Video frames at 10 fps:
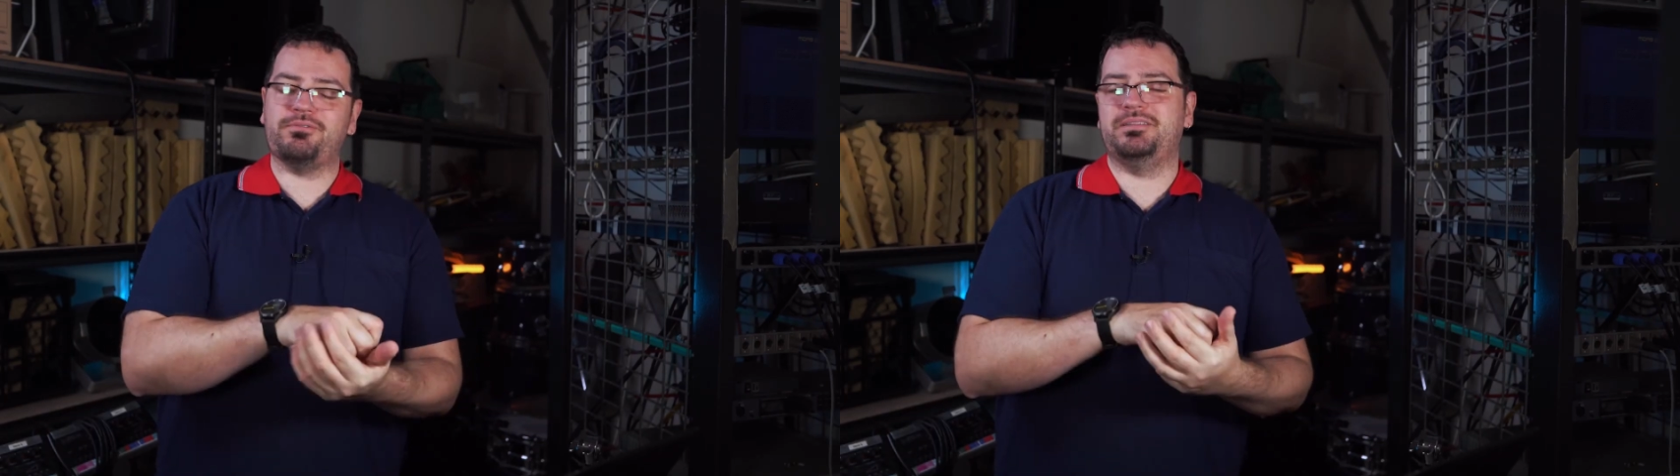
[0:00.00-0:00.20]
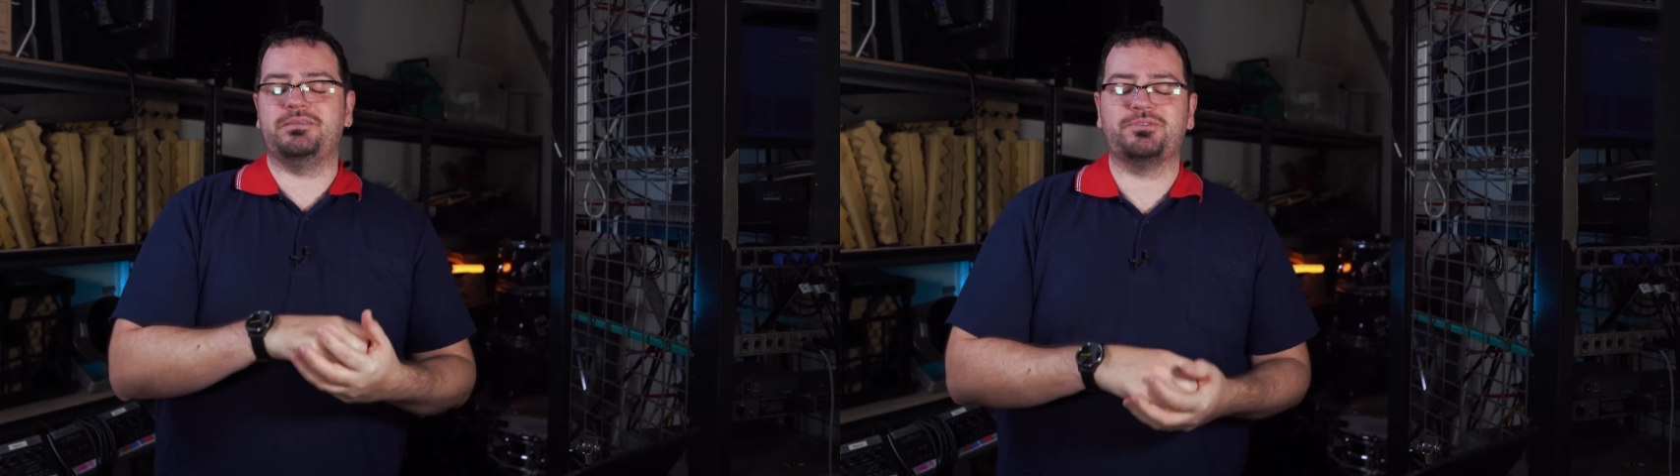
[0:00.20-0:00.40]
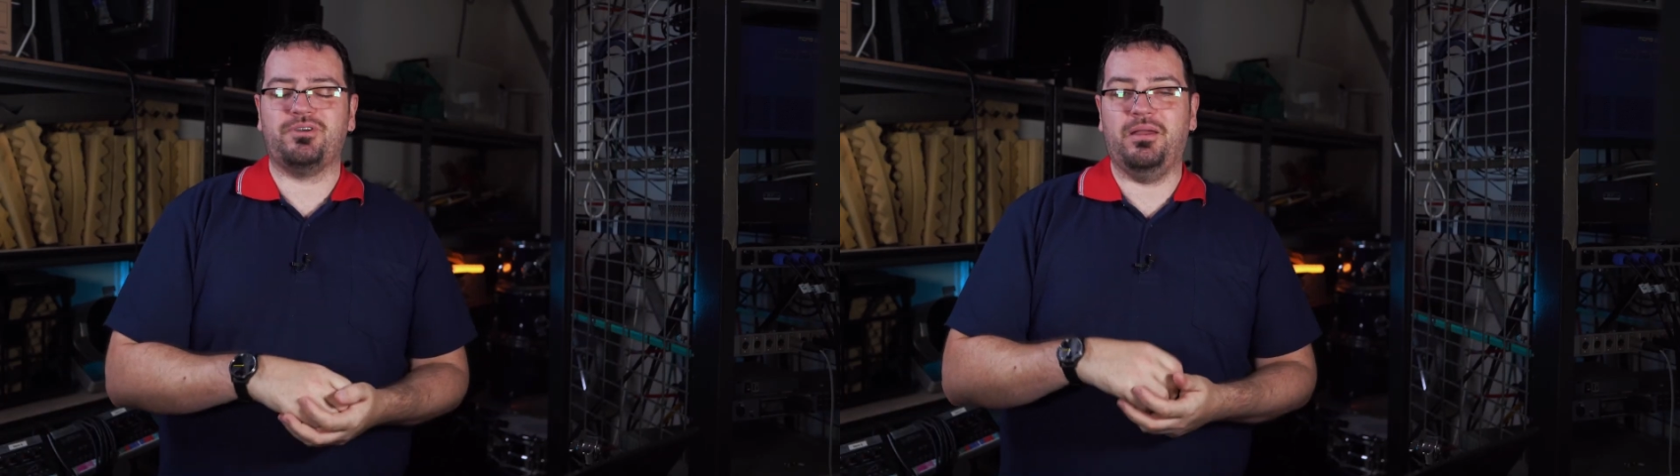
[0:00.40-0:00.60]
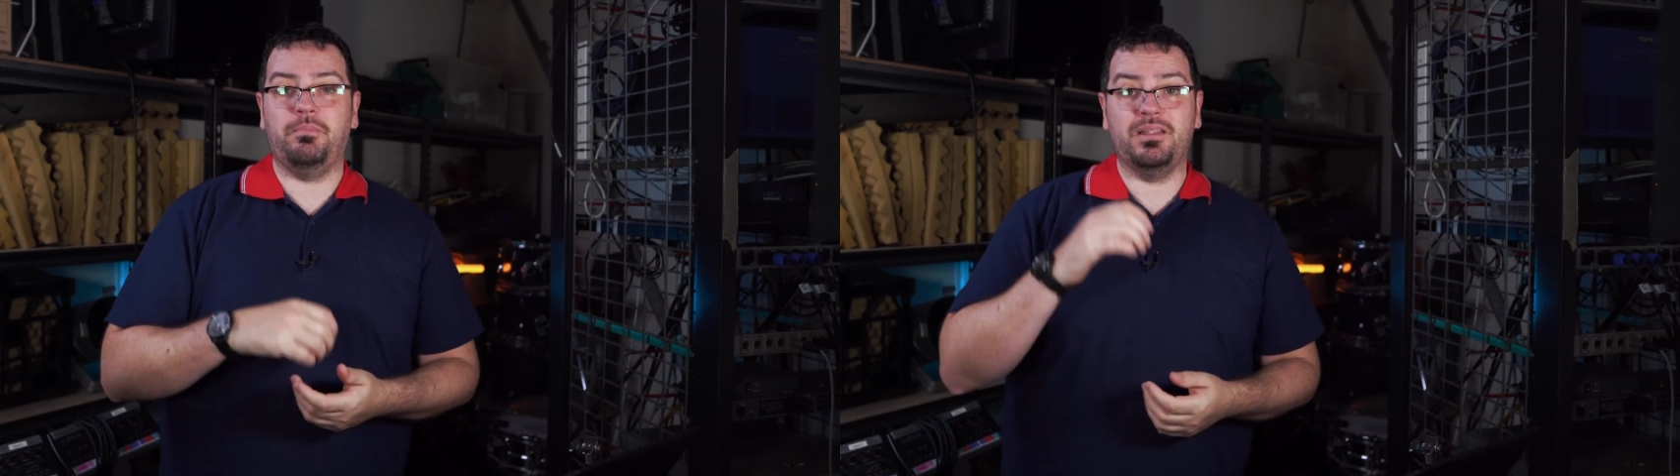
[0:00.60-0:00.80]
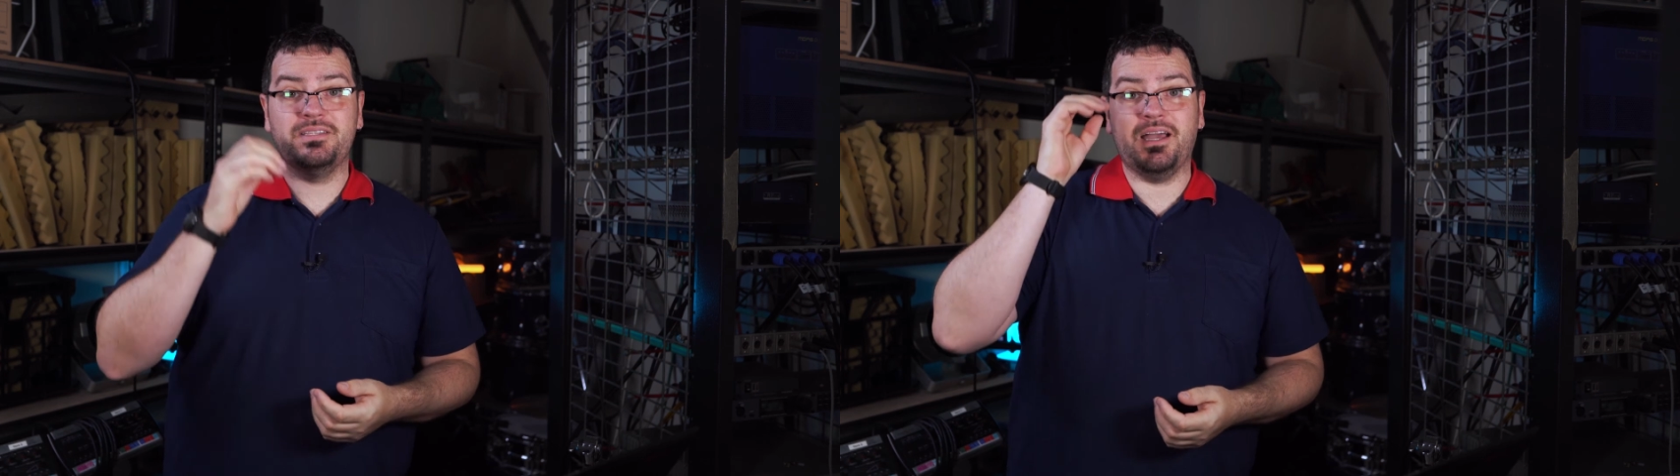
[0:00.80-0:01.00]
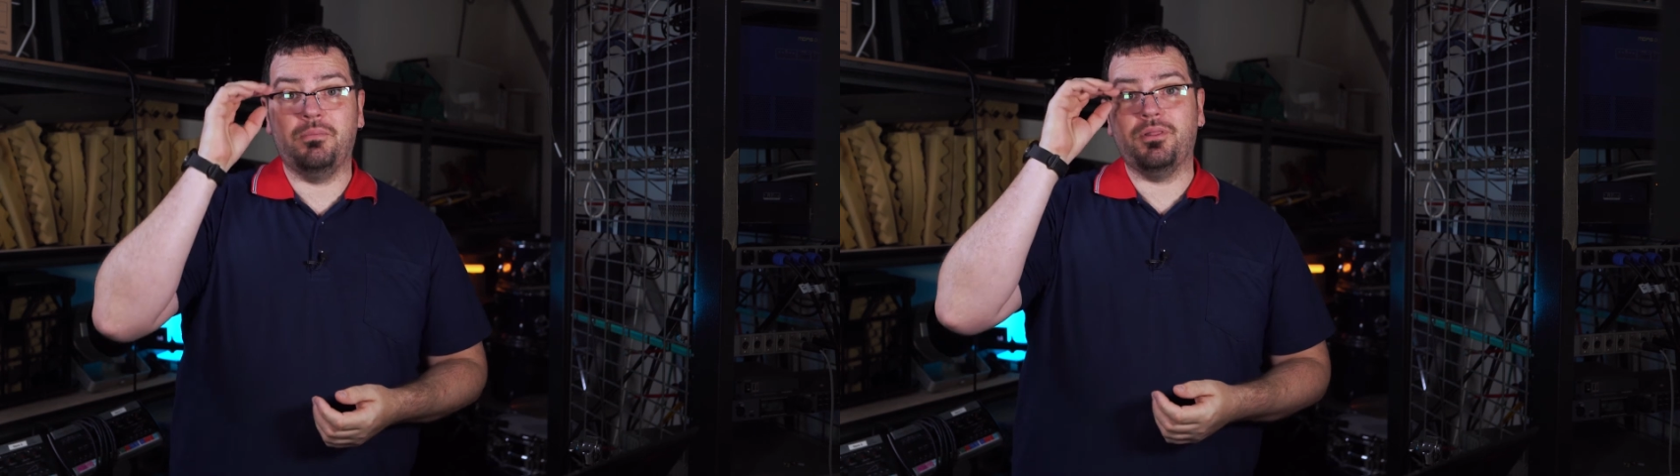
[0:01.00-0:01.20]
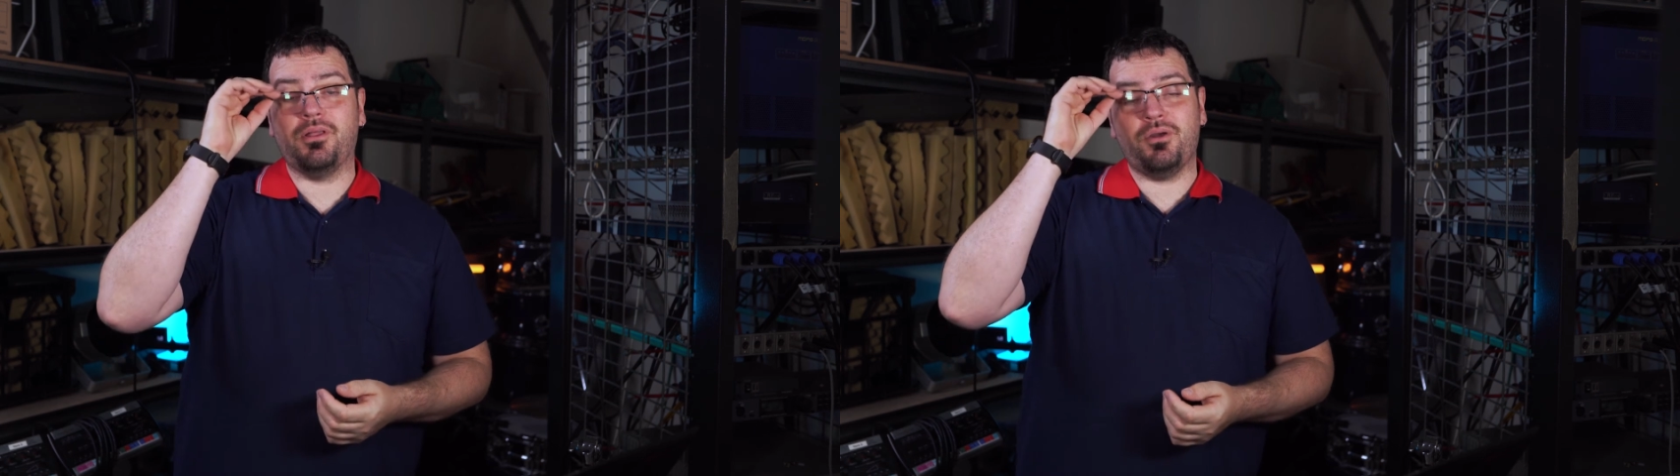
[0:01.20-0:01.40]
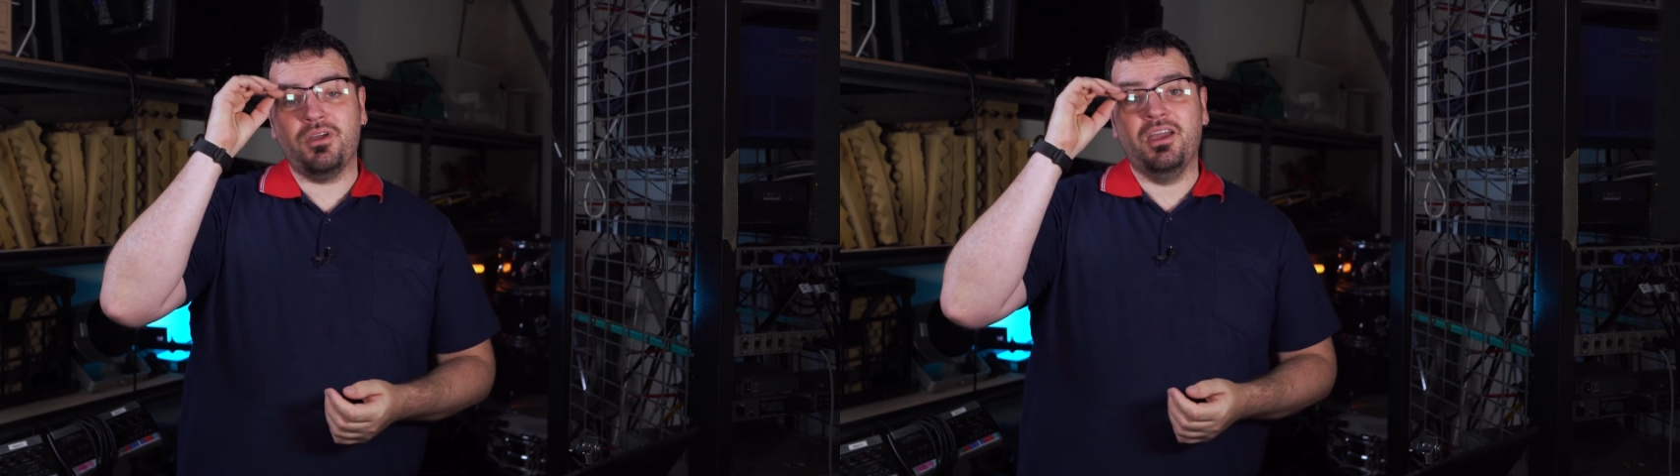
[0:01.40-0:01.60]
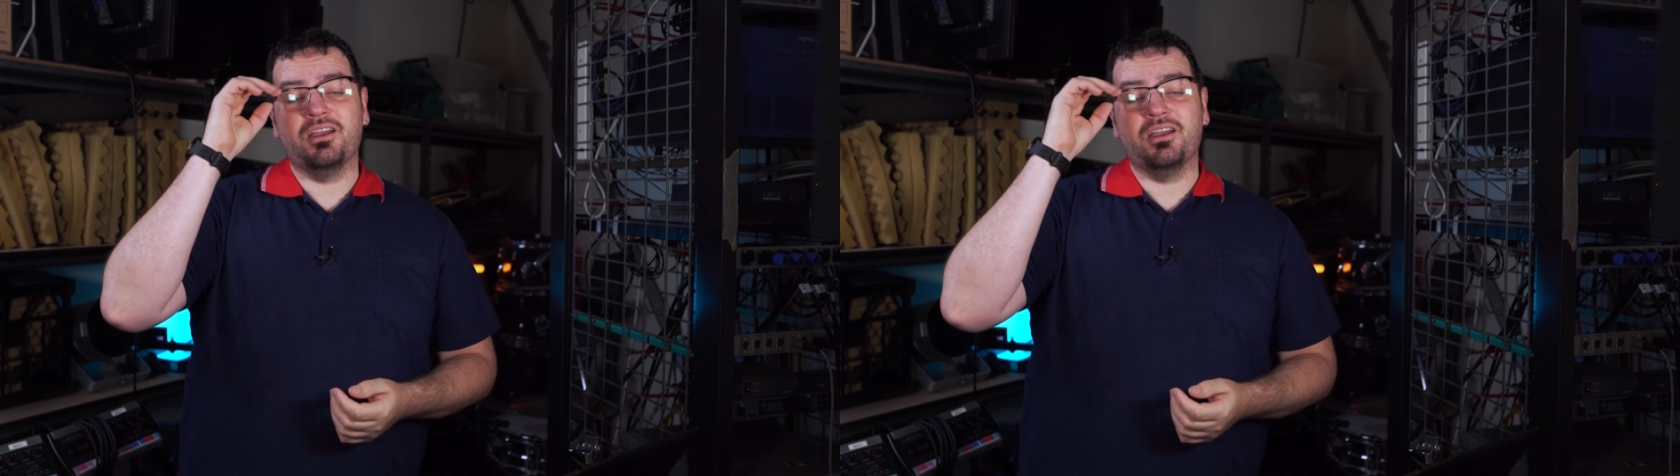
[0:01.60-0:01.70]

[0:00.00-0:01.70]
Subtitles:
red subscribe button down below.